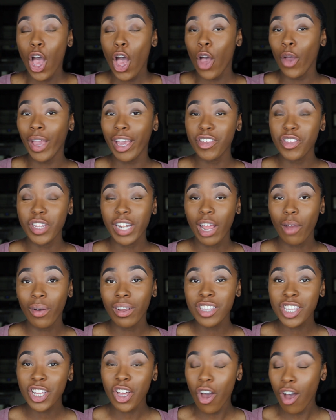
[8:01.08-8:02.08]
Okay, so now
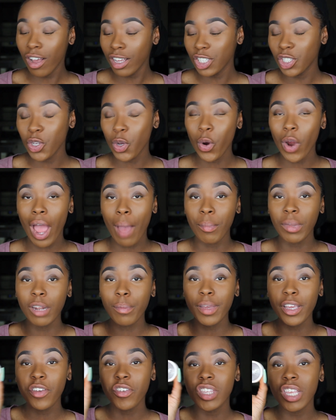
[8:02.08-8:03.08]
onto contour. I'm going to
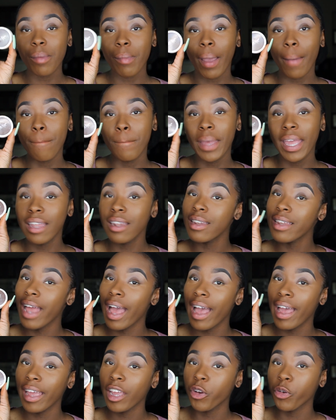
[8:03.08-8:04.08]
be using my Ben
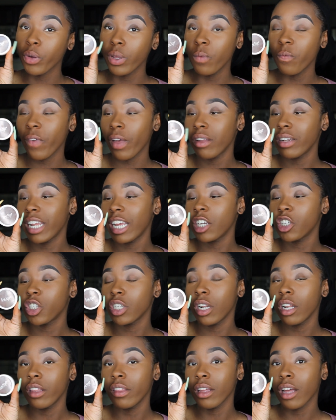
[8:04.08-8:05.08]
Nye Cream
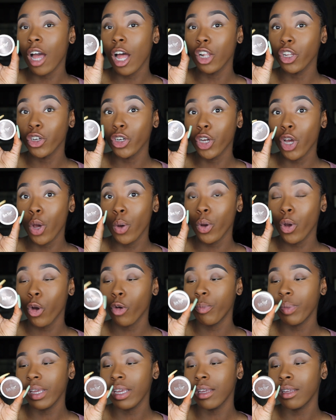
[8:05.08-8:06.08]
Foundation in the color
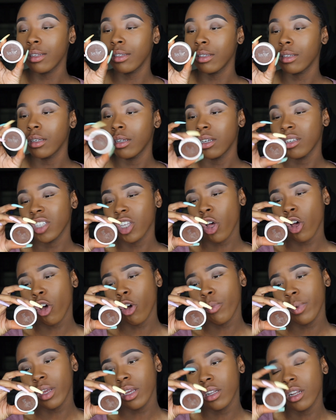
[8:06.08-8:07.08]
Cocoa Bean. Is it
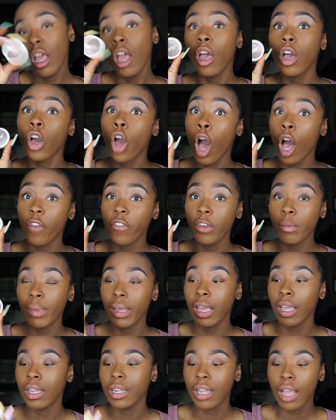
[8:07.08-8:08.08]
Cocoa Bean? Coffee
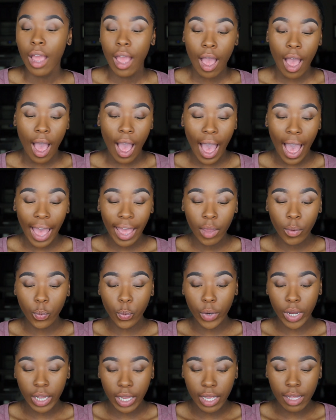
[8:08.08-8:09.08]
Bean. I
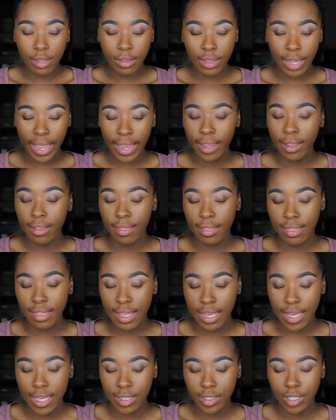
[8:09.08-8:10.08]
really like
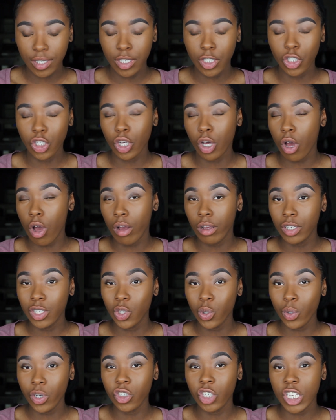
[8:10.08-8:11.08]
this to
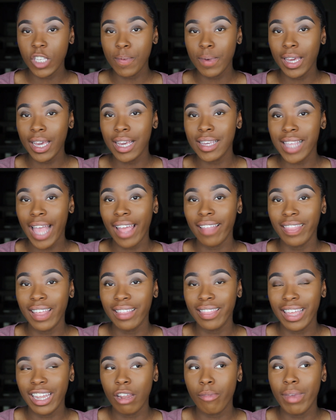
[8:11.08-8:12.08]
contour just because I
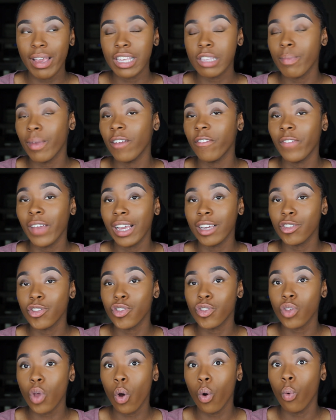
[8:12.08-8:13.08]
think that it makes my face
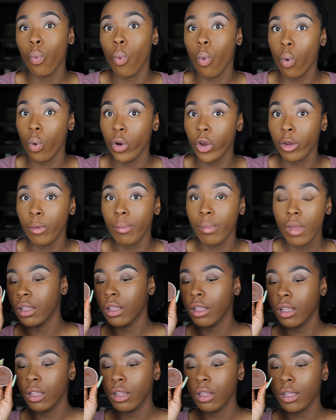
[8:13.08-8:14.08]
so warm.
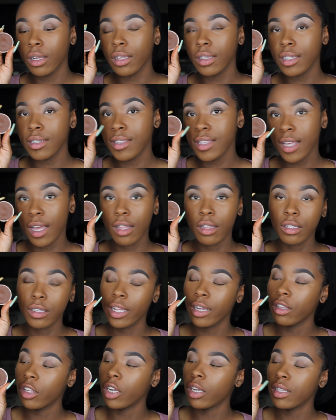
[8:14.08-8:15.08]
Look at this color.
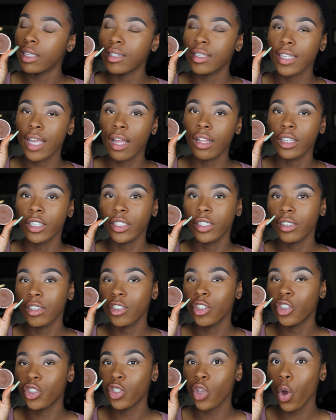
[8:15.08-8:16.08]
Like, look at this color.
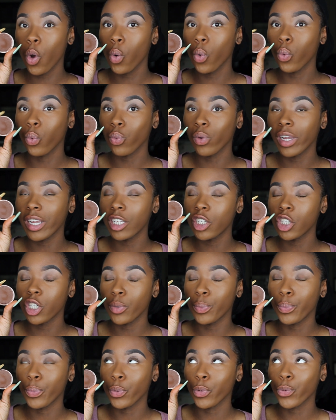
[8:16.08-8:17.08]
It's so rich
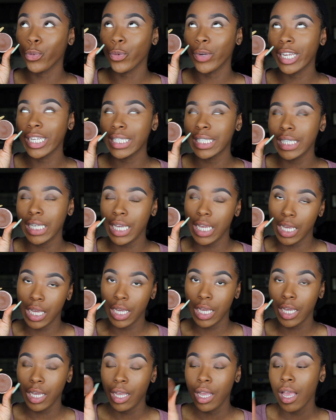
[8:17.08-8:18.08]
and
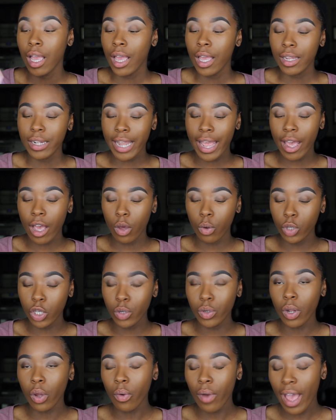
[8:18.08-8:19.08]
pretty. Now,
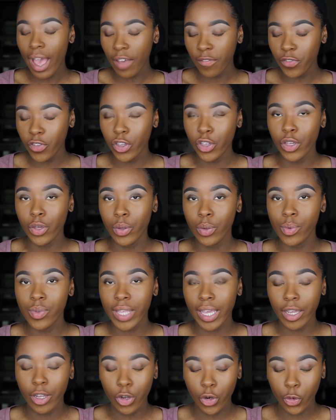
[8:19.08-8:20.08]
you don't have to use
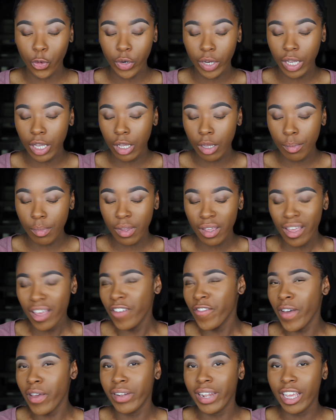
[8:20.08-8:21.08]
like a cream
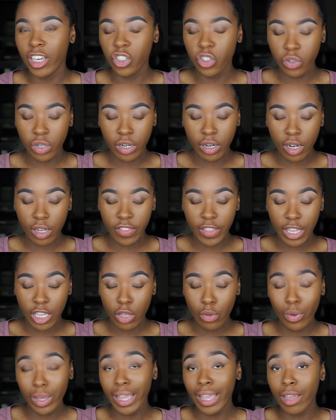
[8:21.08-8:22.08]
foundation or anything.
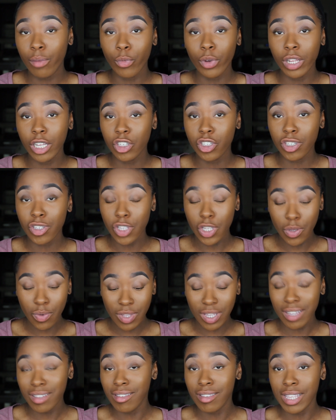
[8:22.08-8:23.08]
You can really just
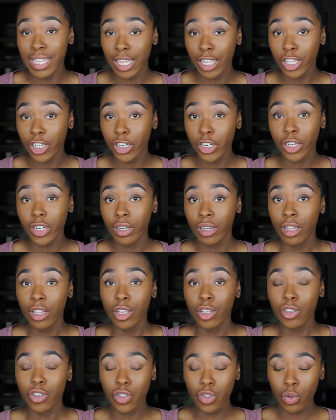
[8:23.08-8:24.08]
use concealer
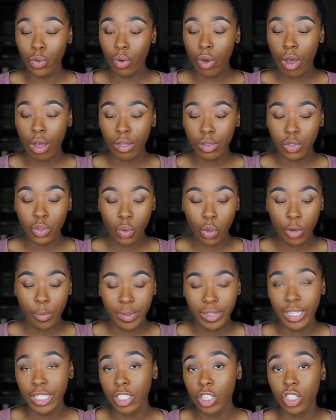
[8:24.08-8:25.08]
to contour,
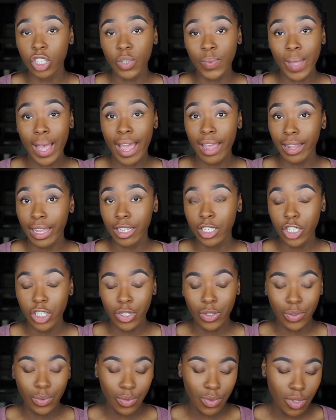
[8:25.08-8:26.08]
but this is just what I like to
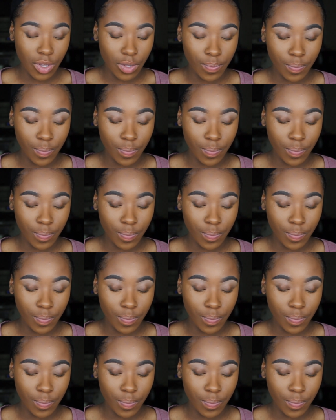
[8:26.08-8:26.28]
use.